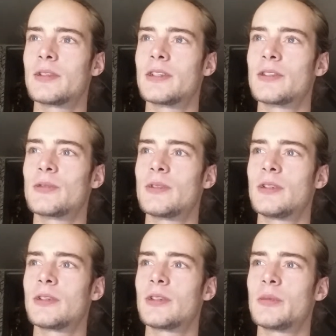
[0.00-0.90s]
And it's
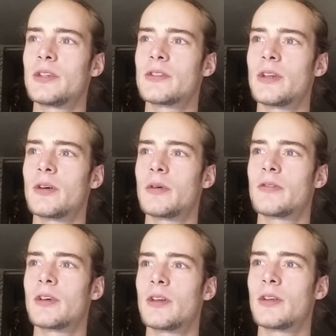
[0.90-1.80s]
really not the best setup
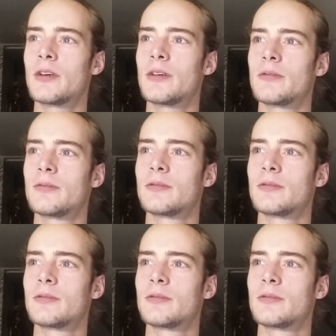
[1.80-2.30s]
I've got here.